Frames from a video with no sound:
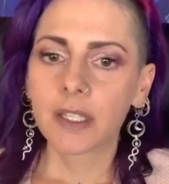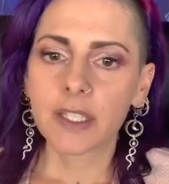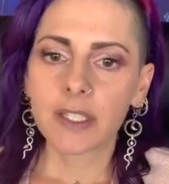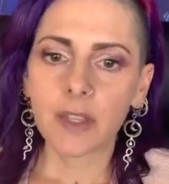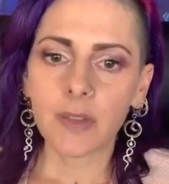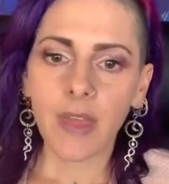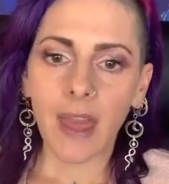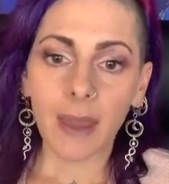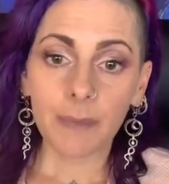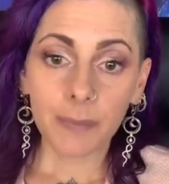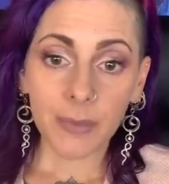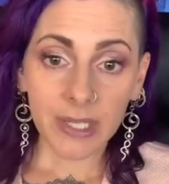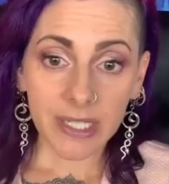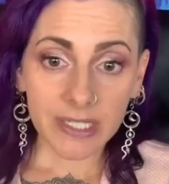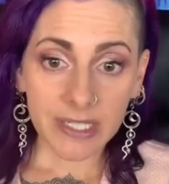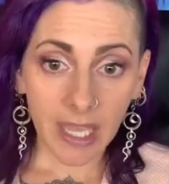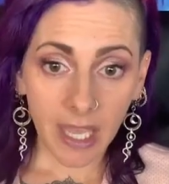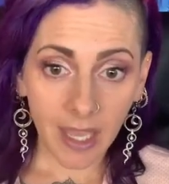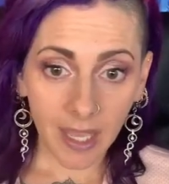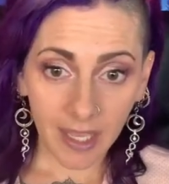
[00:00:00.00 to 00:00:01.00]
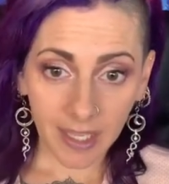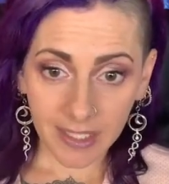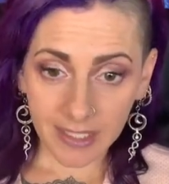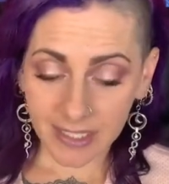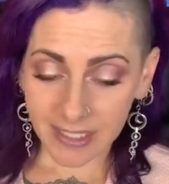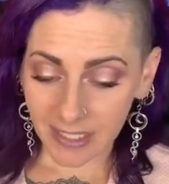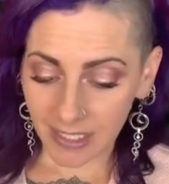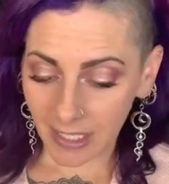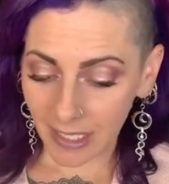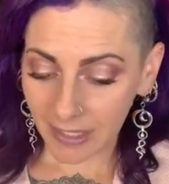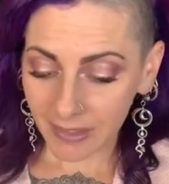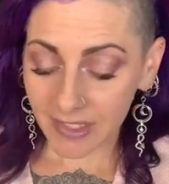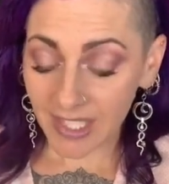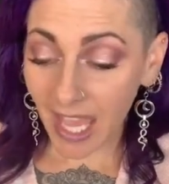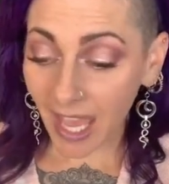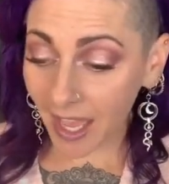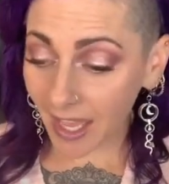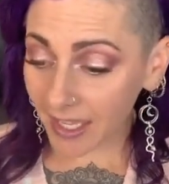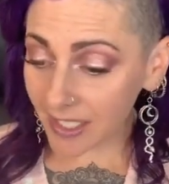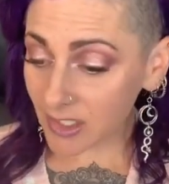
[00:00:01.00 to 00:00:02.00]
So that brings us
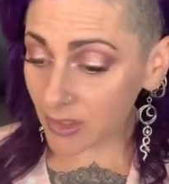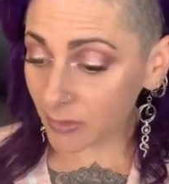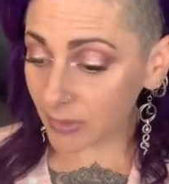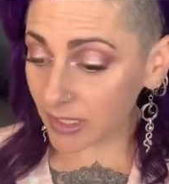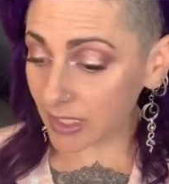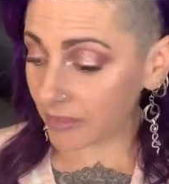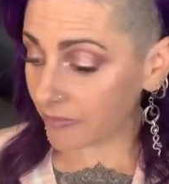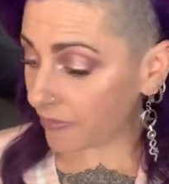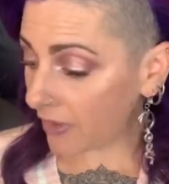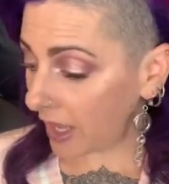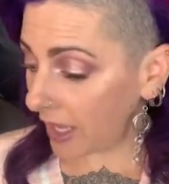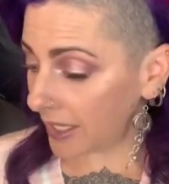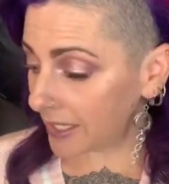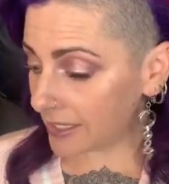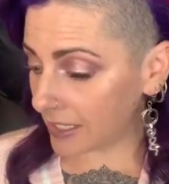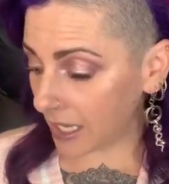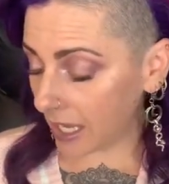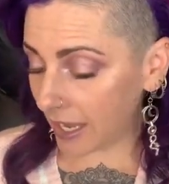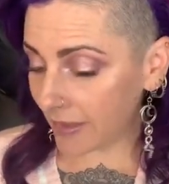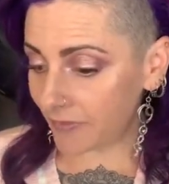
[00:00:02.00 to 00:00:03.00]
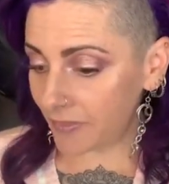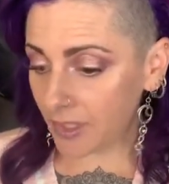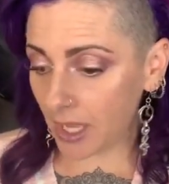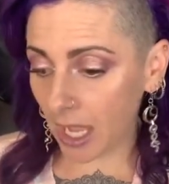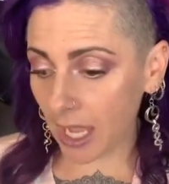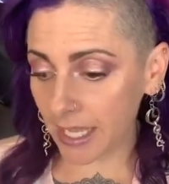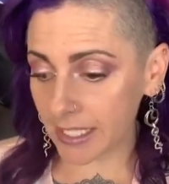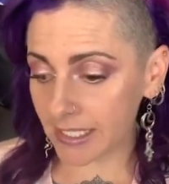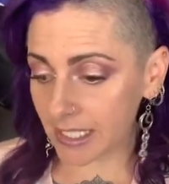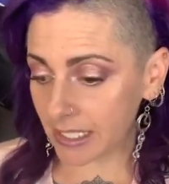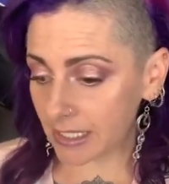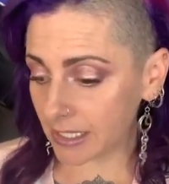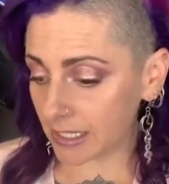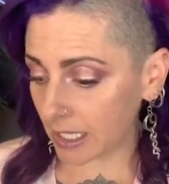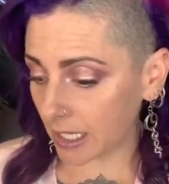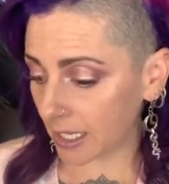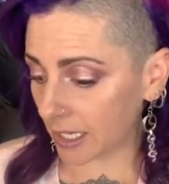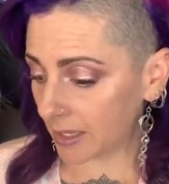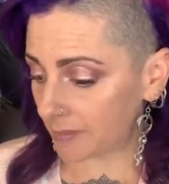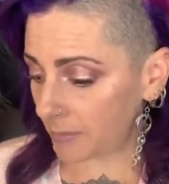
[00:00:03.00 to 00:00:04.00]
yeah, it's really fun. I've, I
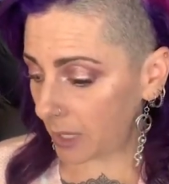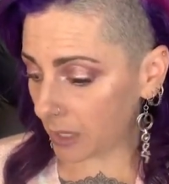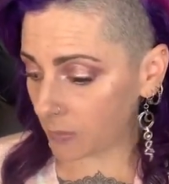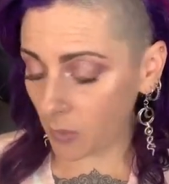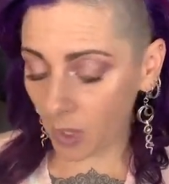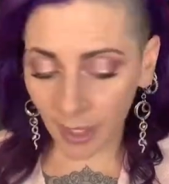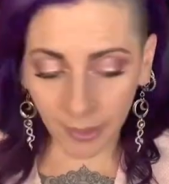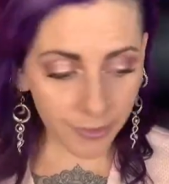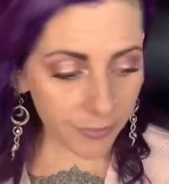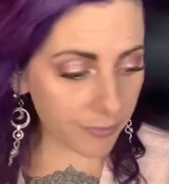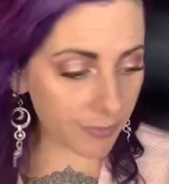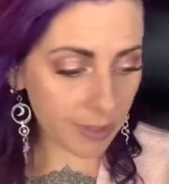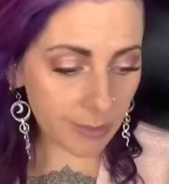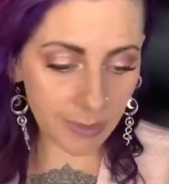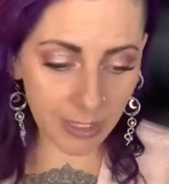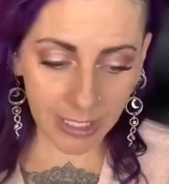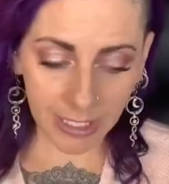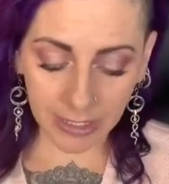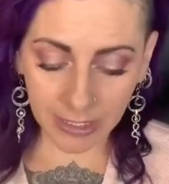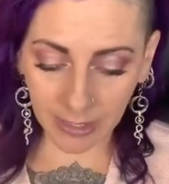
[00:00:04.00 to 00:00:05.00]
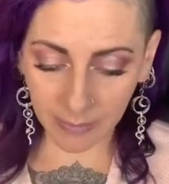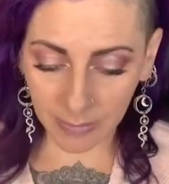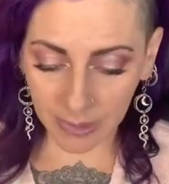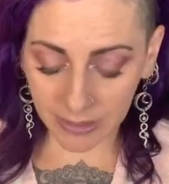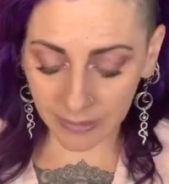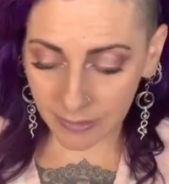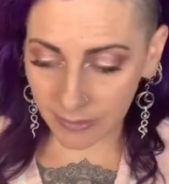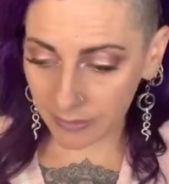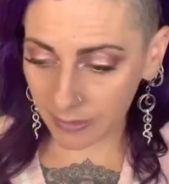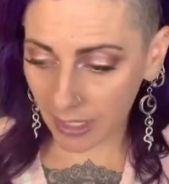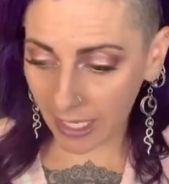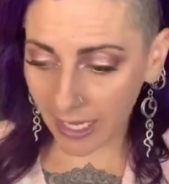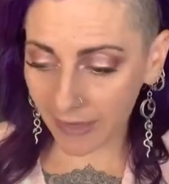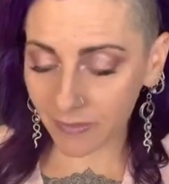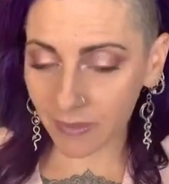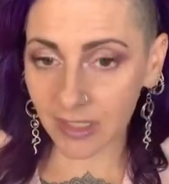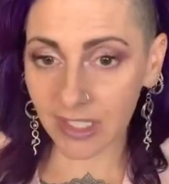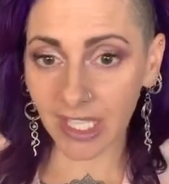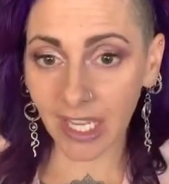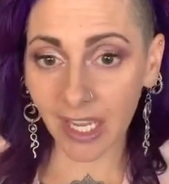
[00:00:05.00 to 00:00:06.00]
did, um, I walked through it and I've been, I
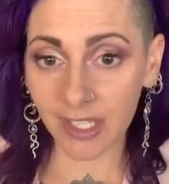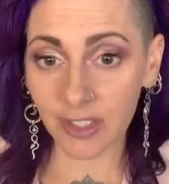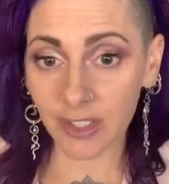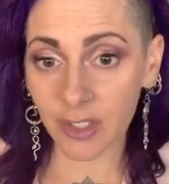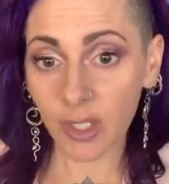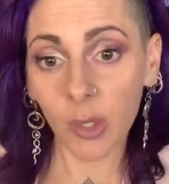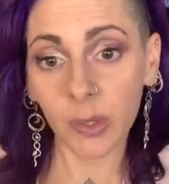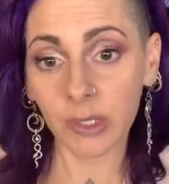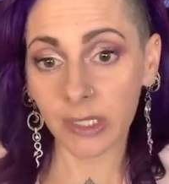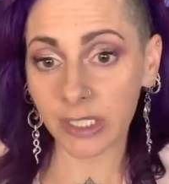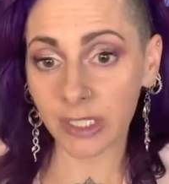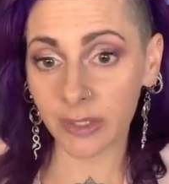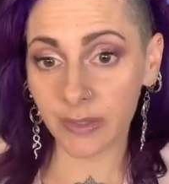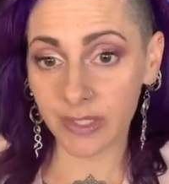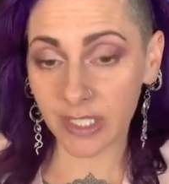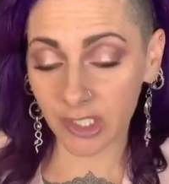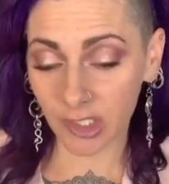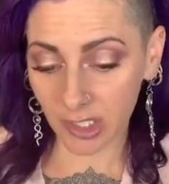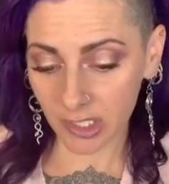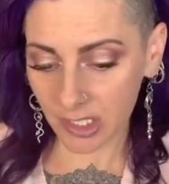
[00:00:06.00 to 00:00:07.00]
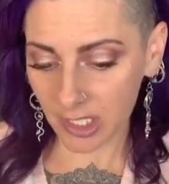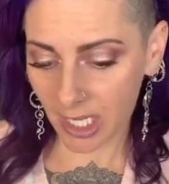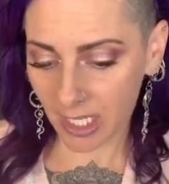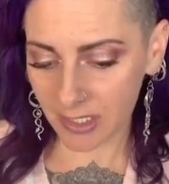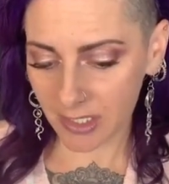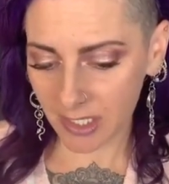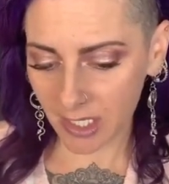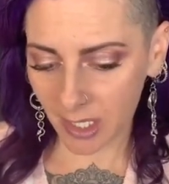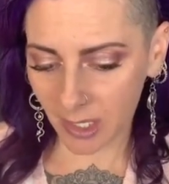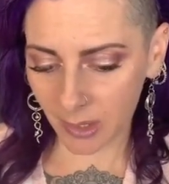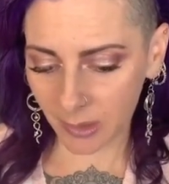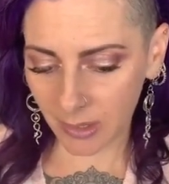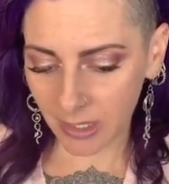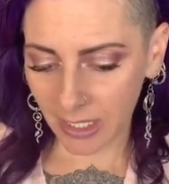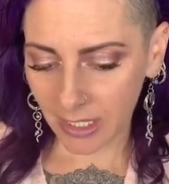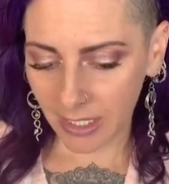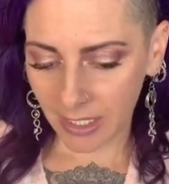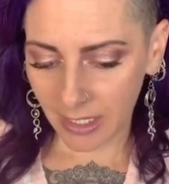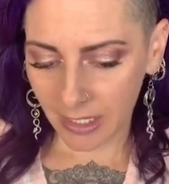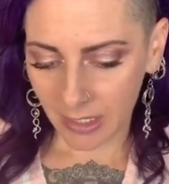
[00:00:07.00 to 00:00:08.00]
haven't really gotten to totally use it just yet. So
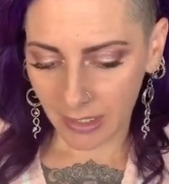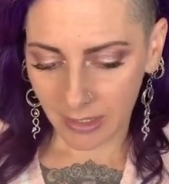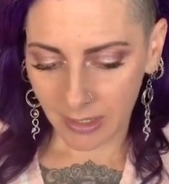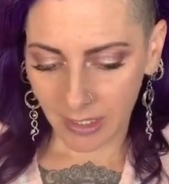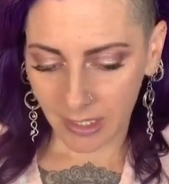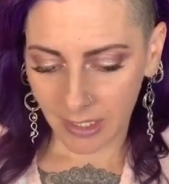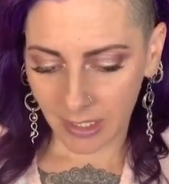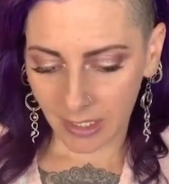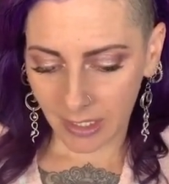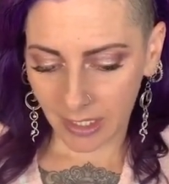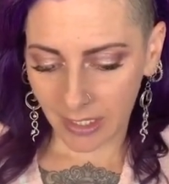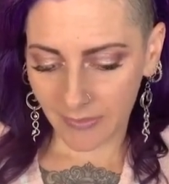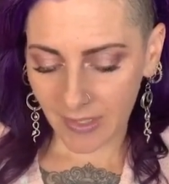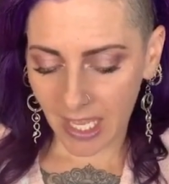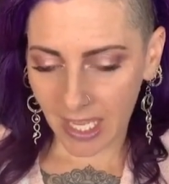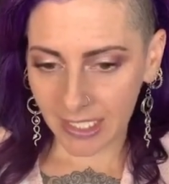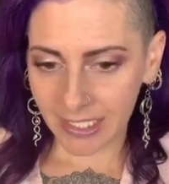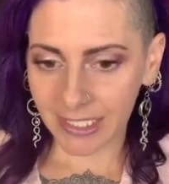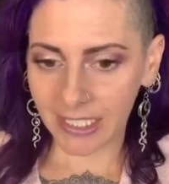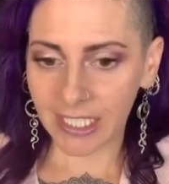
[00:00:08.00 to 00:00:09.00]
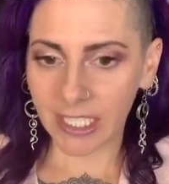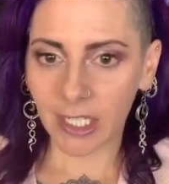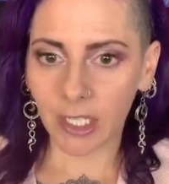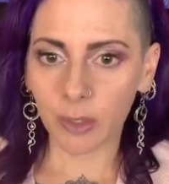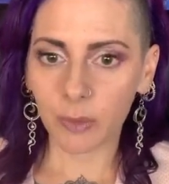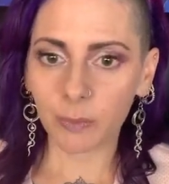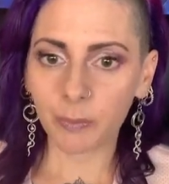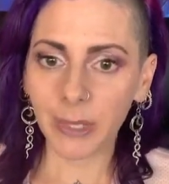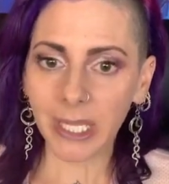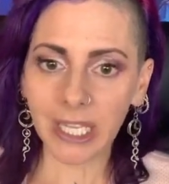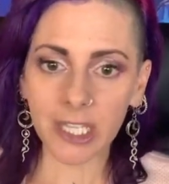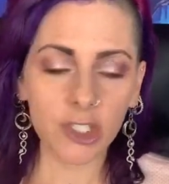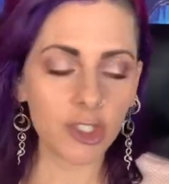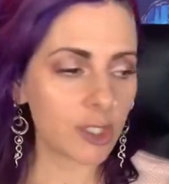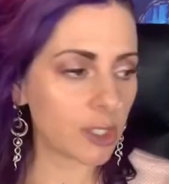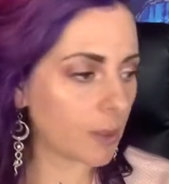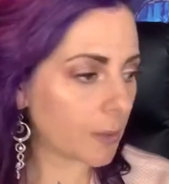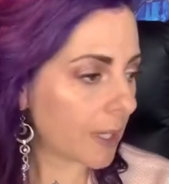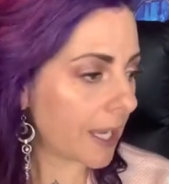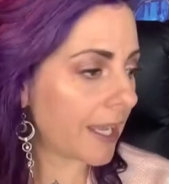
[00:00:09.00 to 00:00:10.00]
I've had it here because
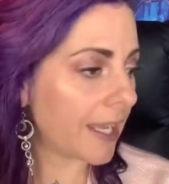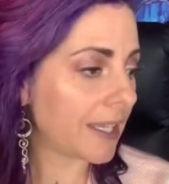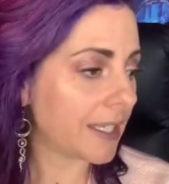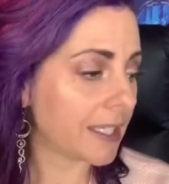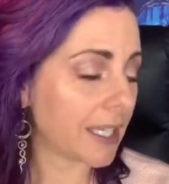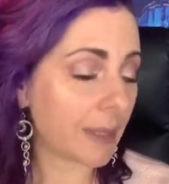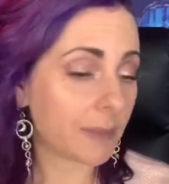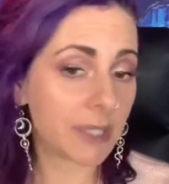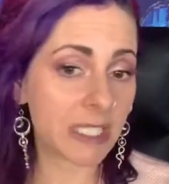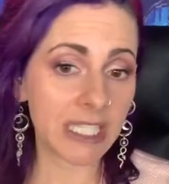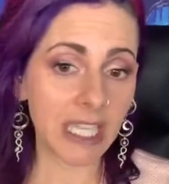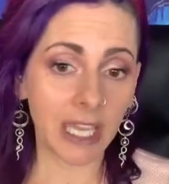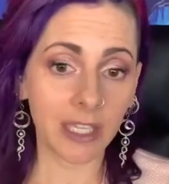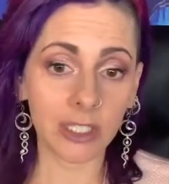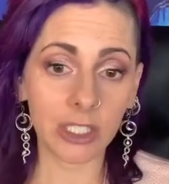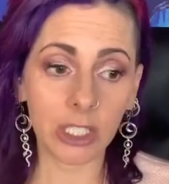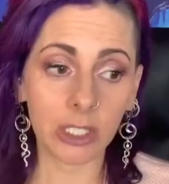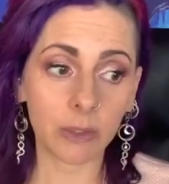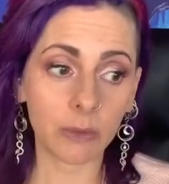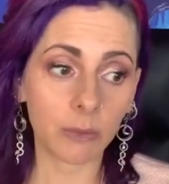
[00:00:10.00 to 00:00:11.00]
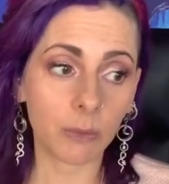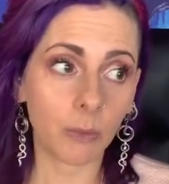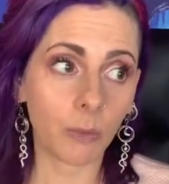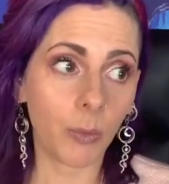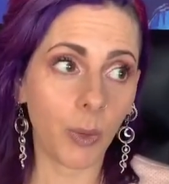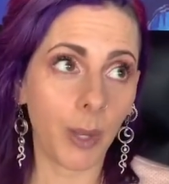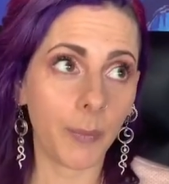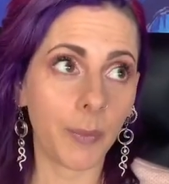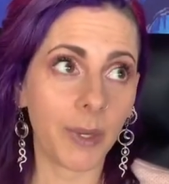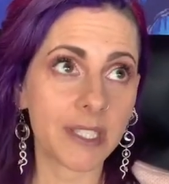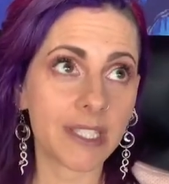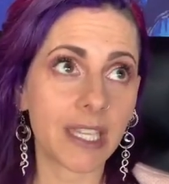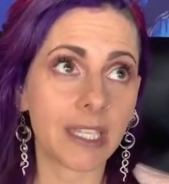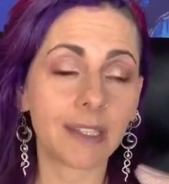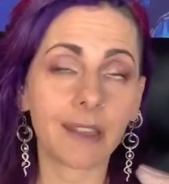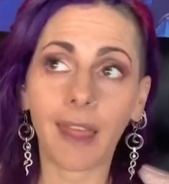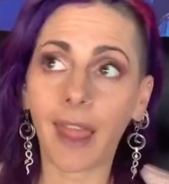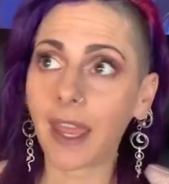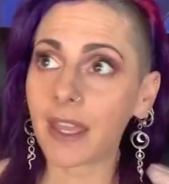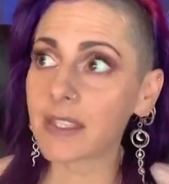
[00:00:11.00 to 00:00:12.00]
you know what? I'm going to tell you, when was
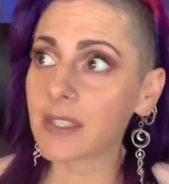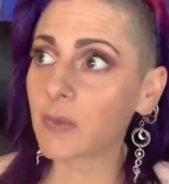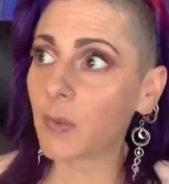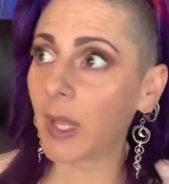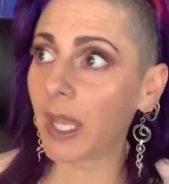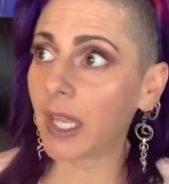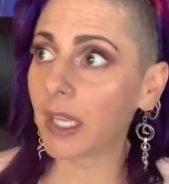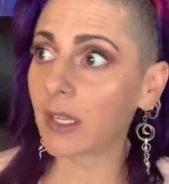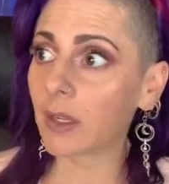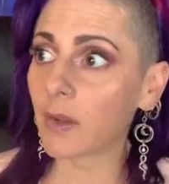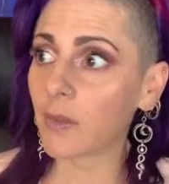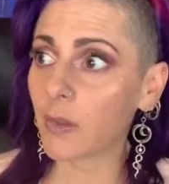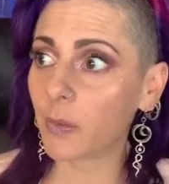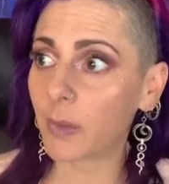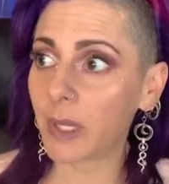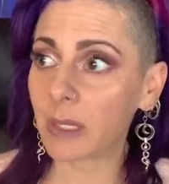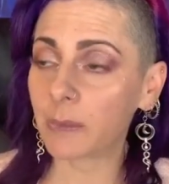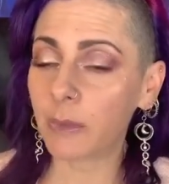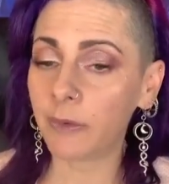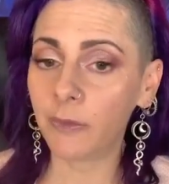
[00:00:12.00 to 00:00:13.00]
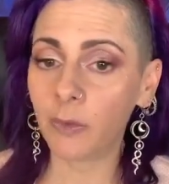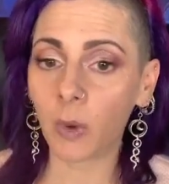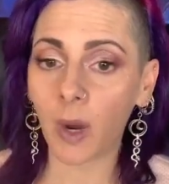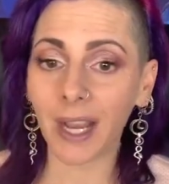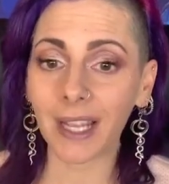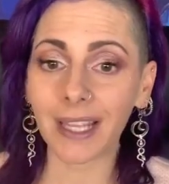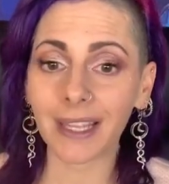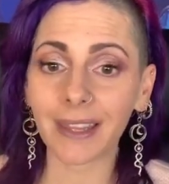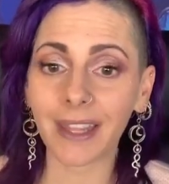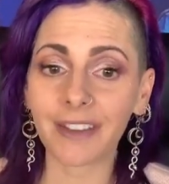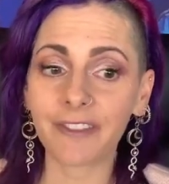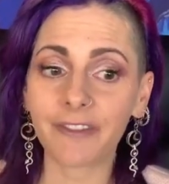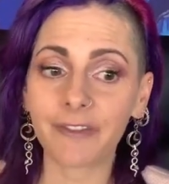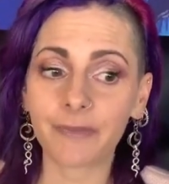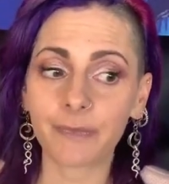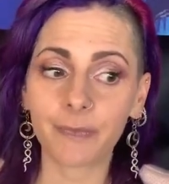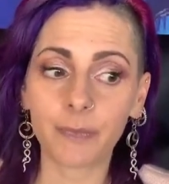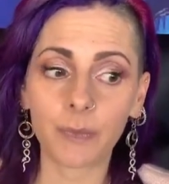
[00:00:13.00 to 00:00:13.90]
it last week or the week before? I got like